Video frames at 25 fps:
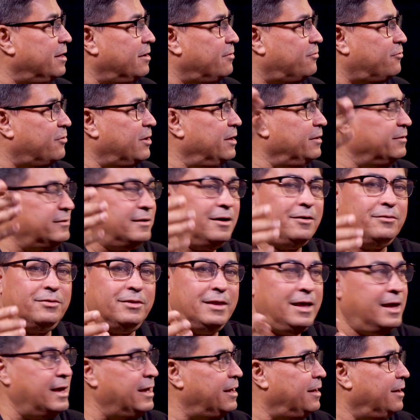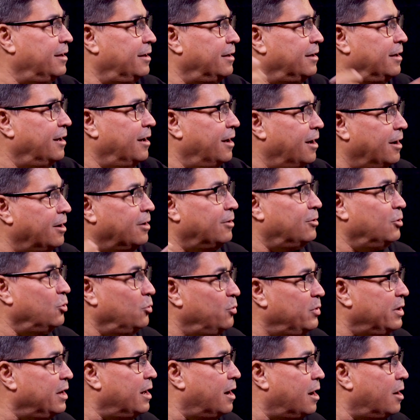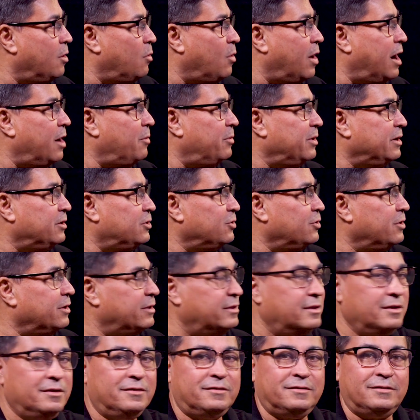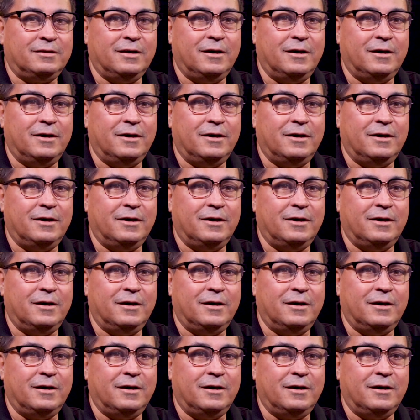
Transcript: our friends out there who we are, why we're doing this.